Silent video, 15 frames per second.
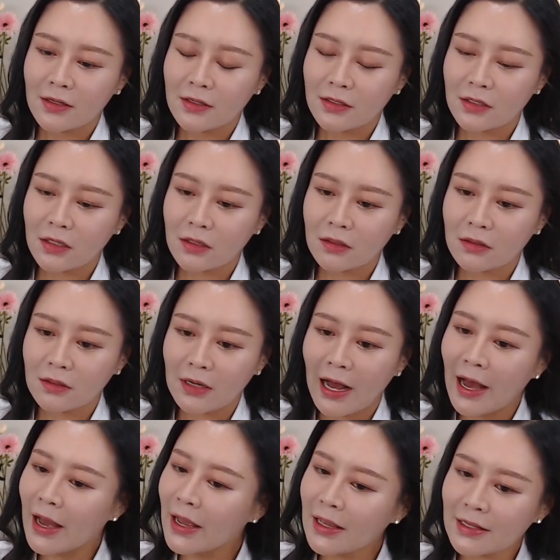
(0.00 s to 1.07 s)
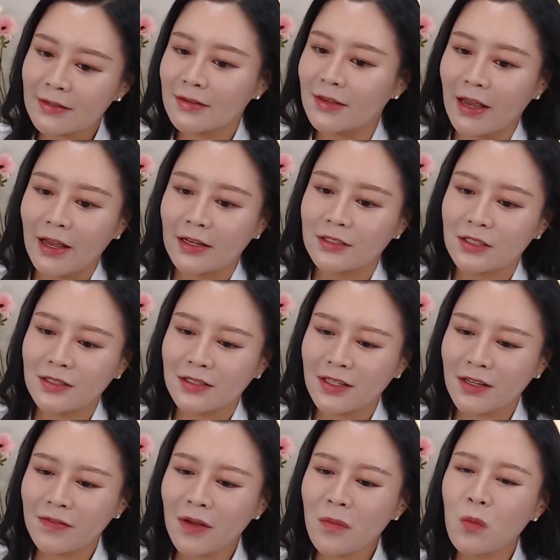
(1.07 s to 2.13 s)
So I say just
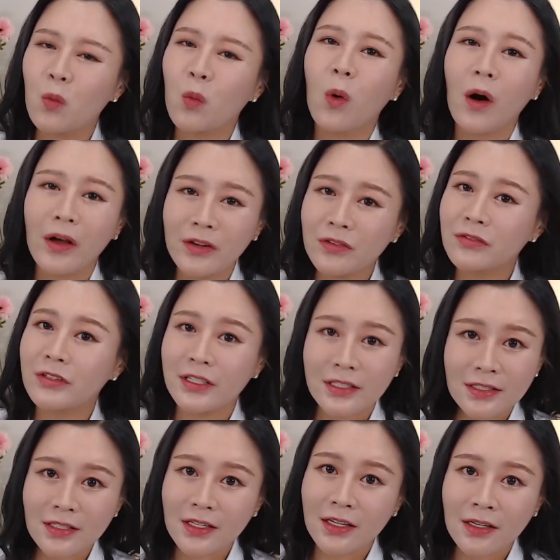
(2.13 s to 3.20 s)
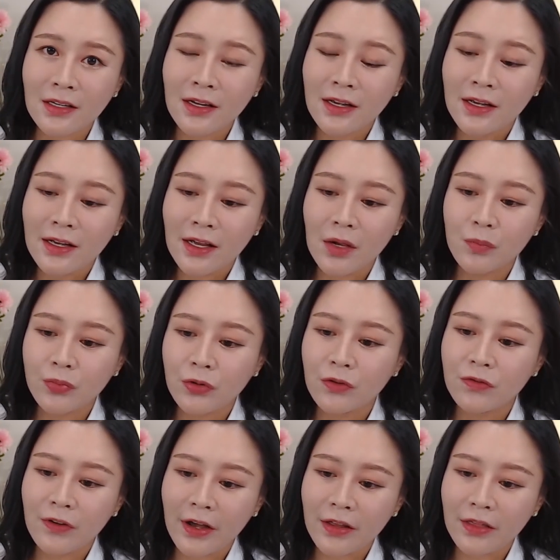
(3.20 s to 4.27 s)
give them 1 reason and
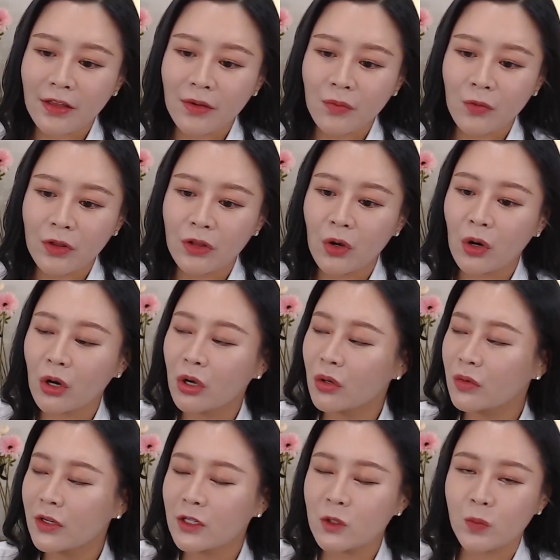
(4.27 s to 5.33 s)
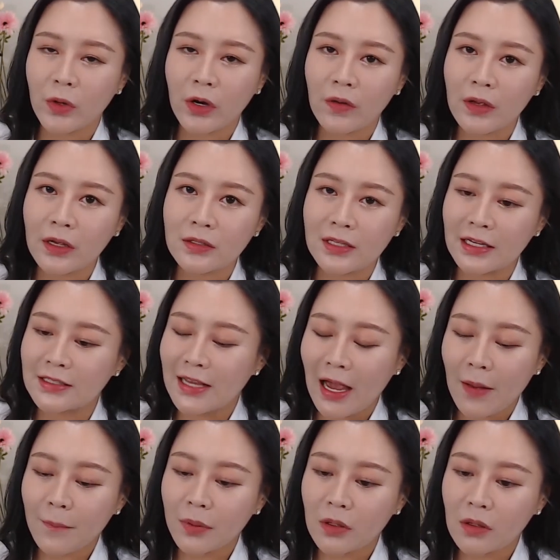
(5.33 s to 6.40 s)
provide them with your own experience,
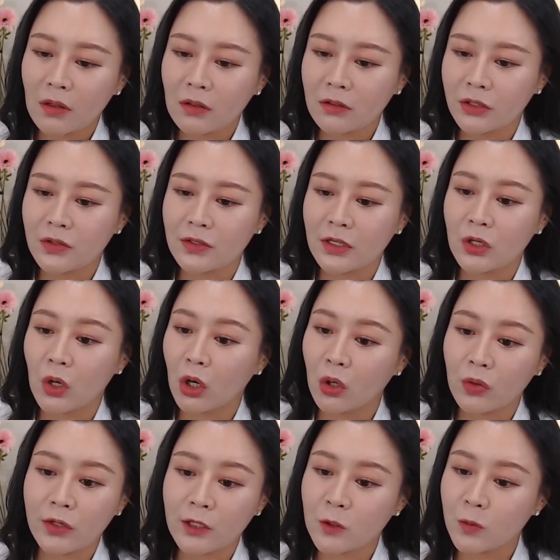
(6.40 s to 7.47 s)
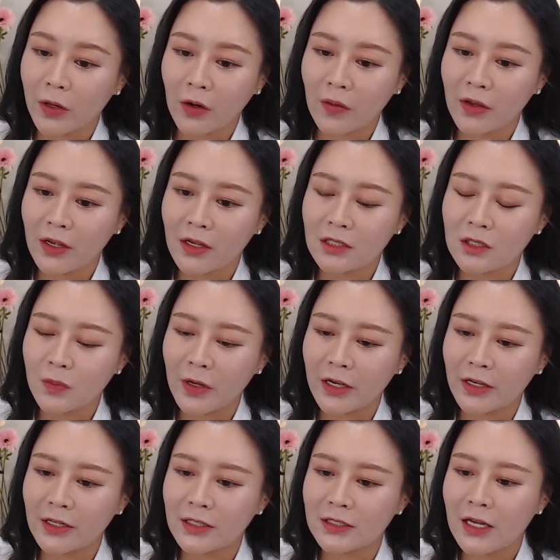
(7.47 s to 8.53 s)
example using your own experience.
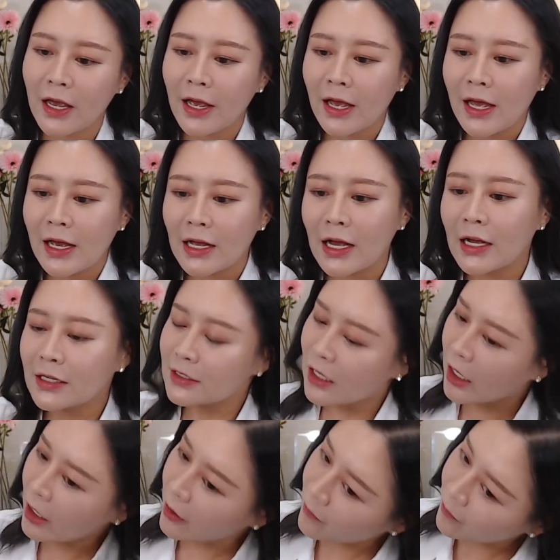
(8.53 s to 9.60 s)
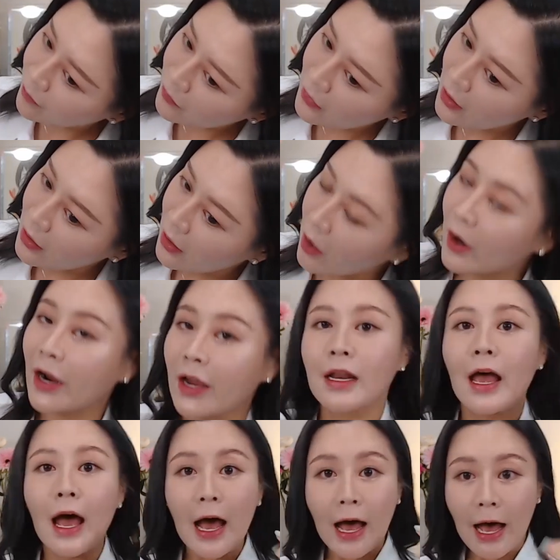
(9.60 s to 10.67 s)
Because guys, all right,
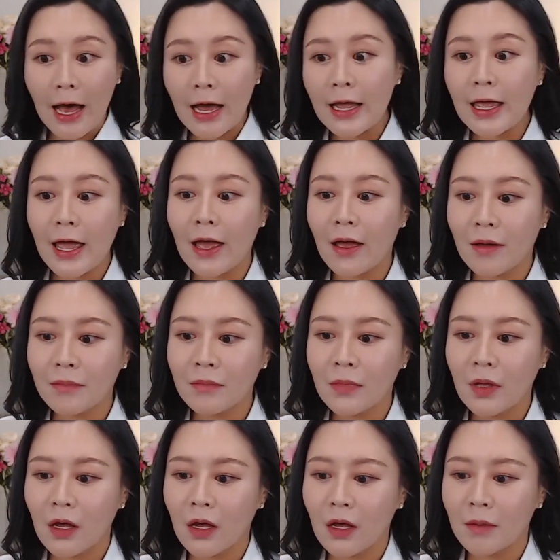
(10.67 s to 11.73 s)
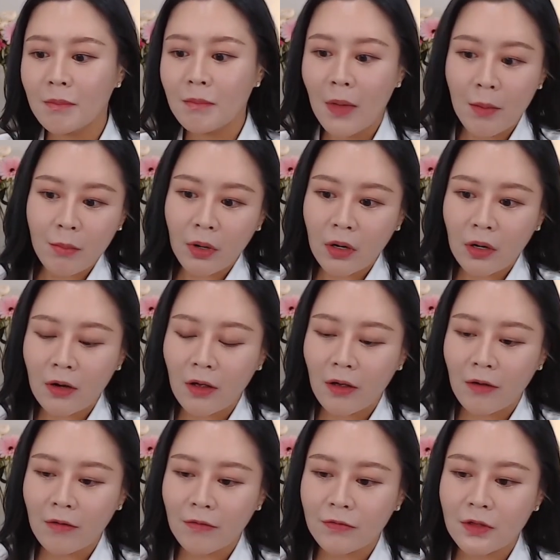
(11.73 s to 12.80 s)
I am a member
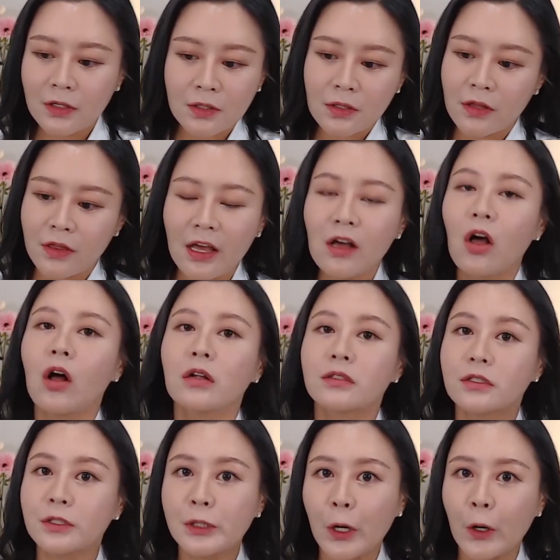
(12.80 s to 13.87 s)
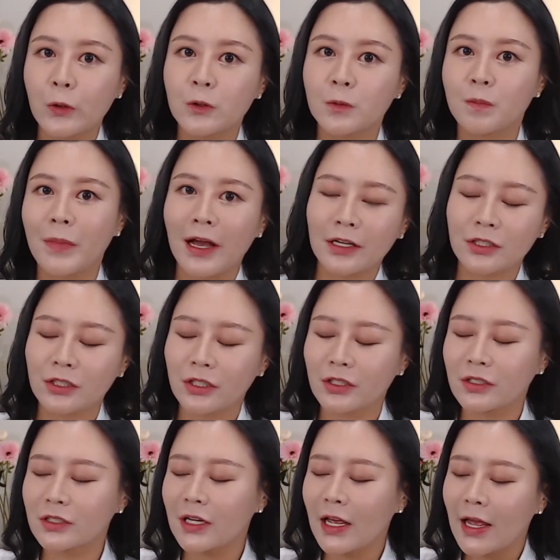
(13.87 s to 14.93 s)
of this thing called
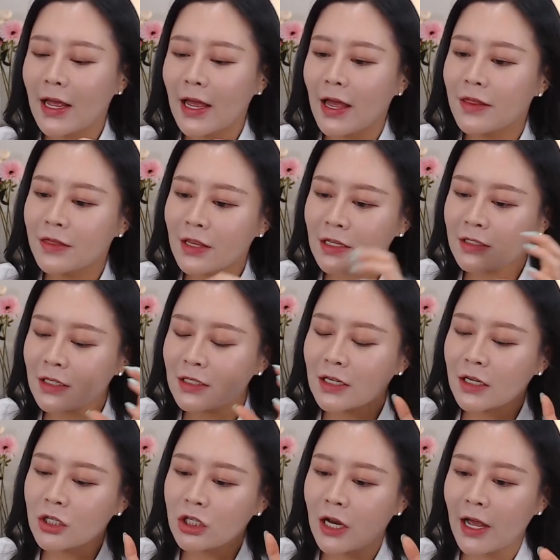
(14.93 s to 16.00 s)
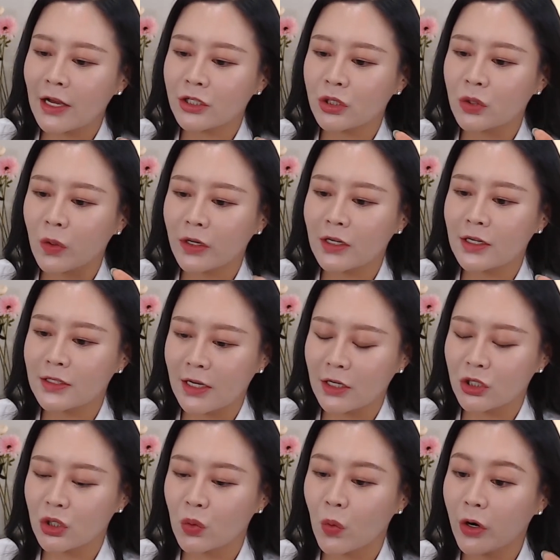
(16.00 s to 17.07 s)
Toastmasters. And this is an international
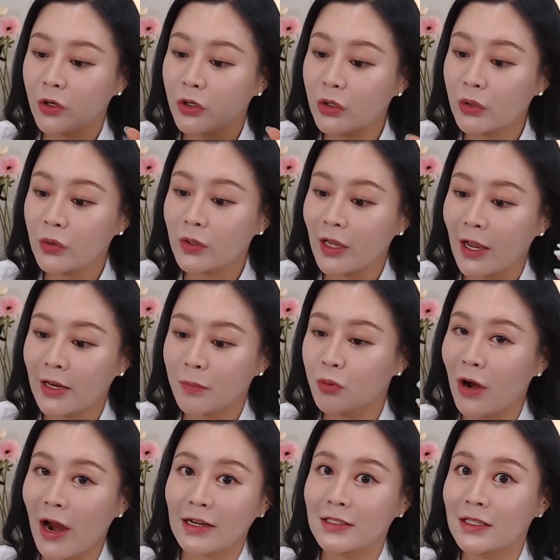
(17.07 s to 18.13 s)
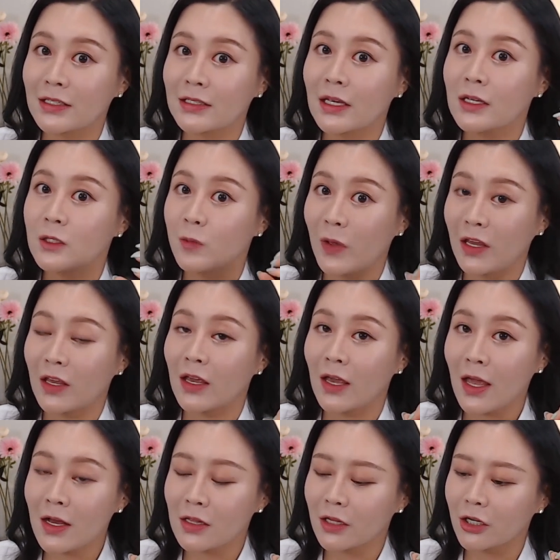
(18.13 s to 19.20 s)
organization where you can practice speaking
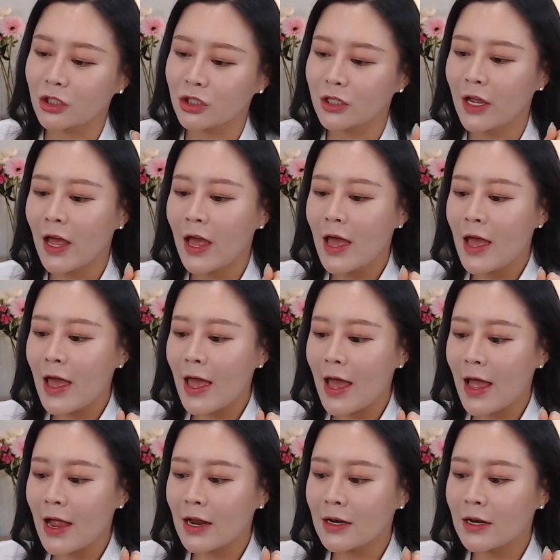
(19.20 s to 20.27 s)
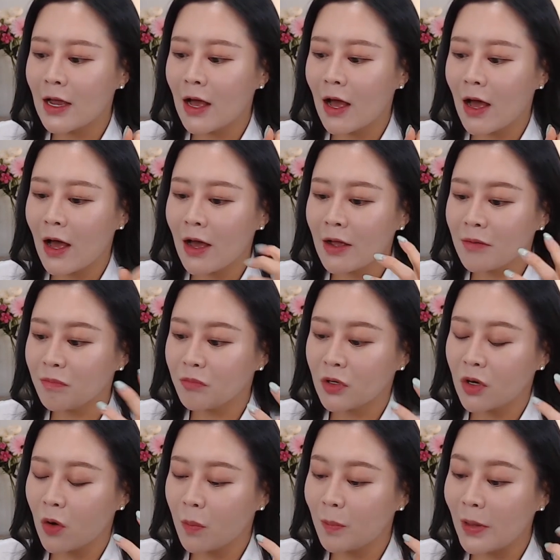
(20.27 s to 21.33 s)
English. And I've,
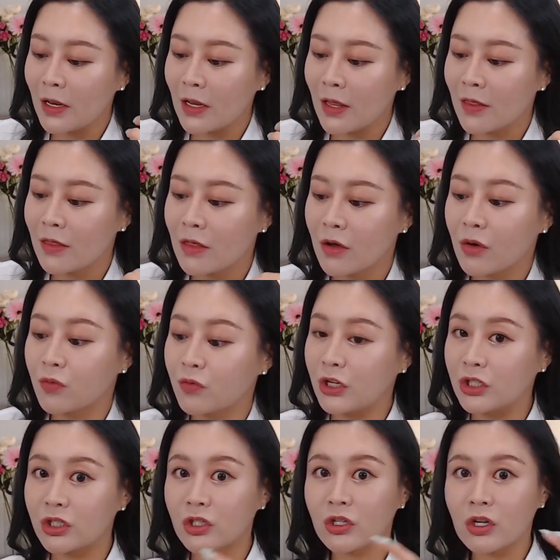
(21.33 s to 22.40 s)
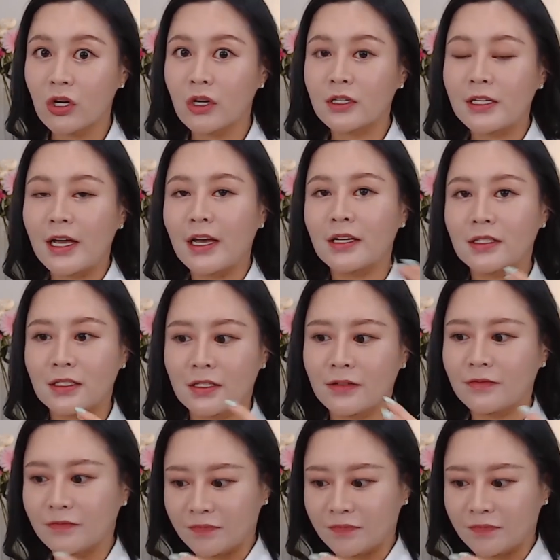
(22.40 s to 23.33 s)
been in the regional contest